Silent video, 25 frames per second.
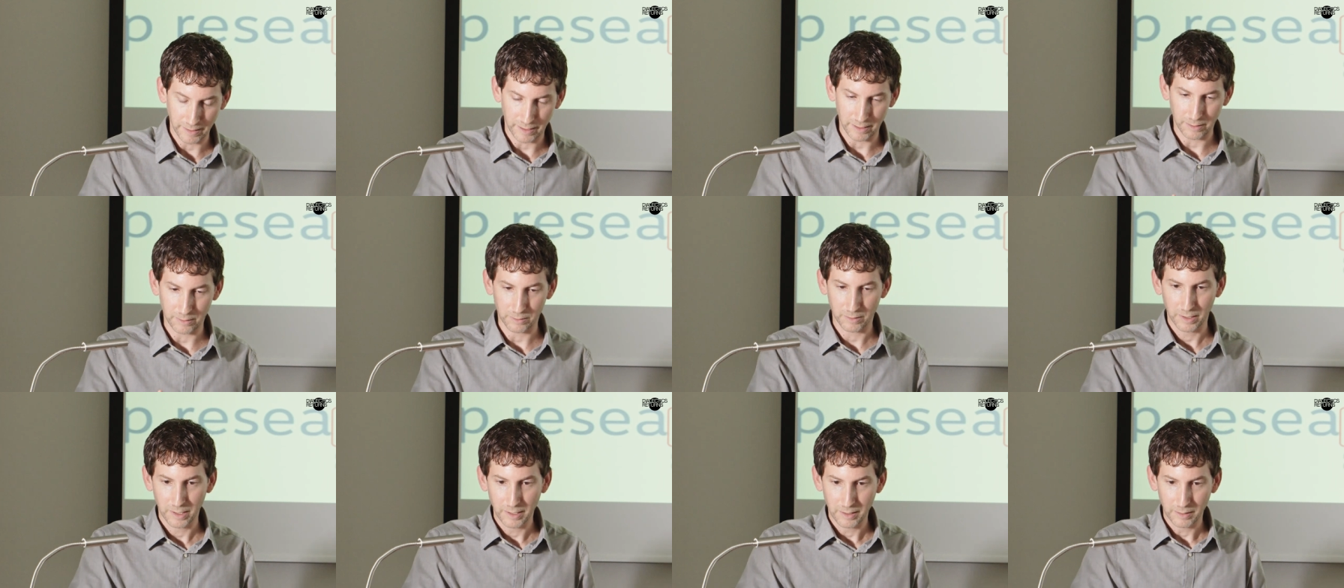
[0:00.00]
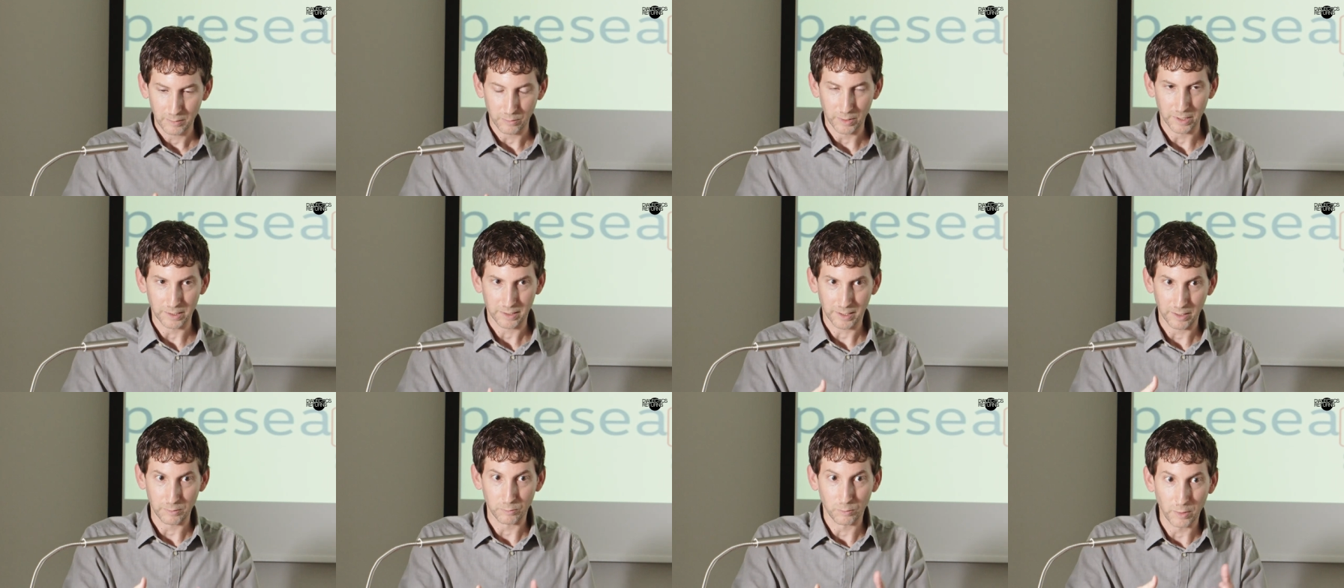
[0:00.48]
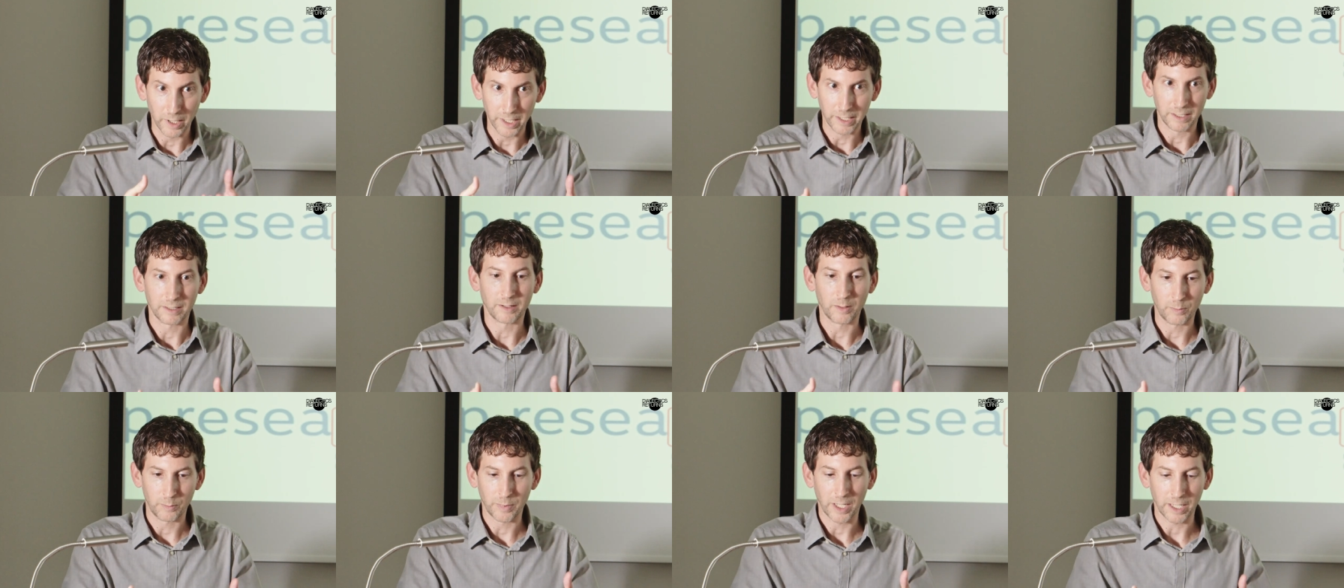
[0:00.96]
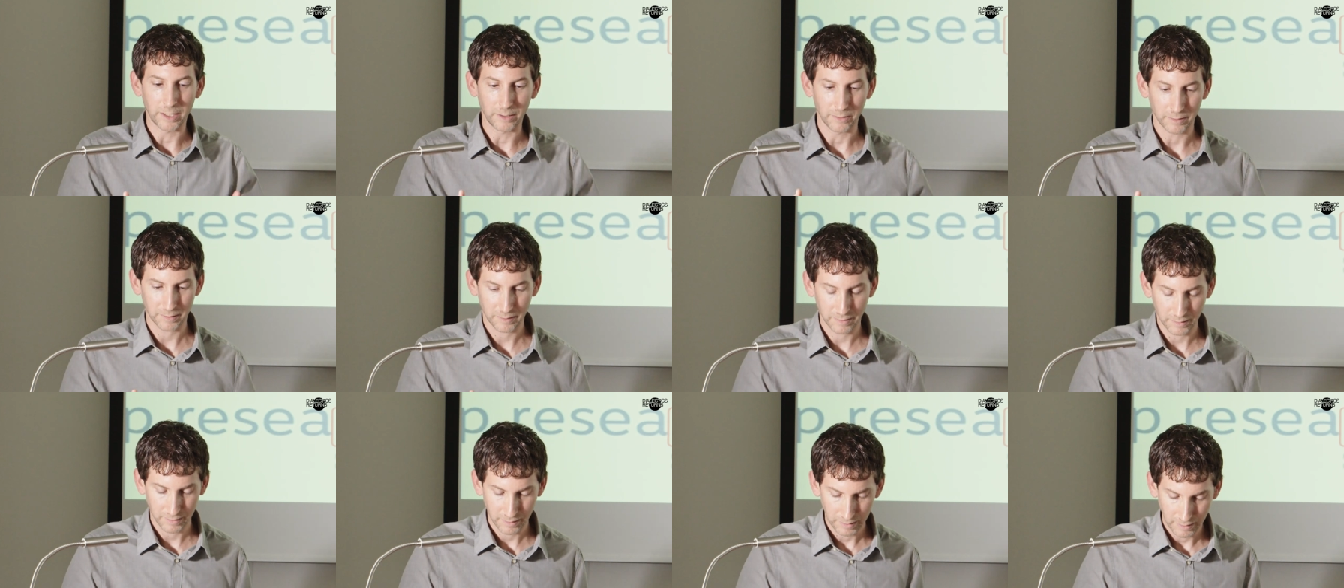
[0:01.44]
how one can write
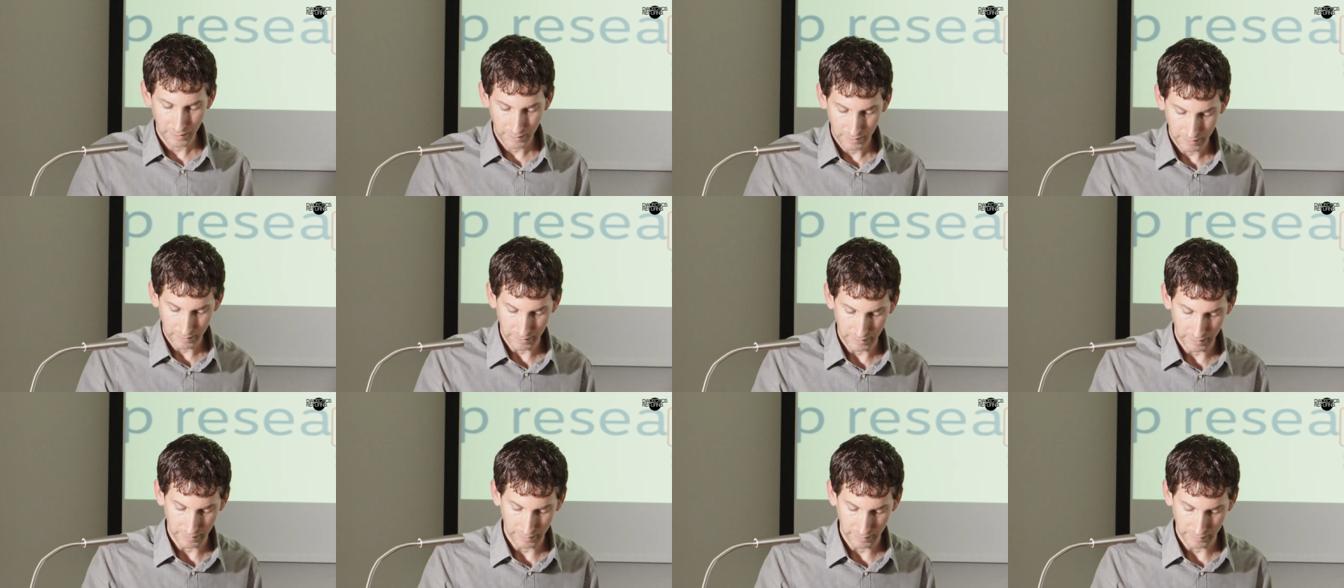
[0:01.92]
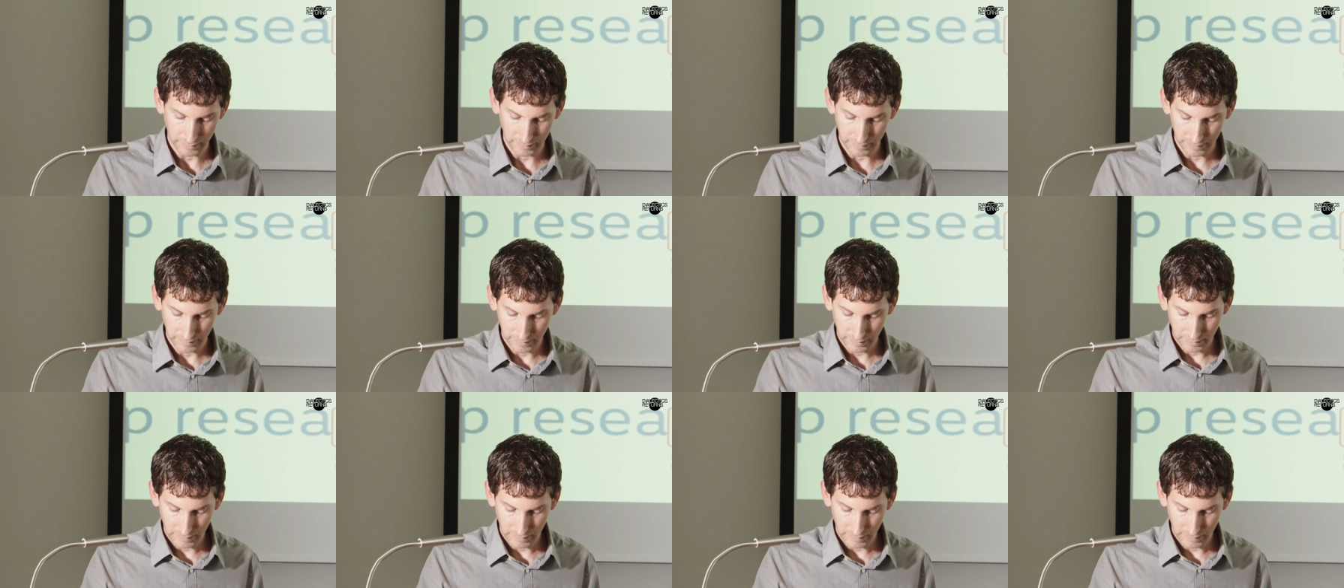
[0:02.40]
about, uh,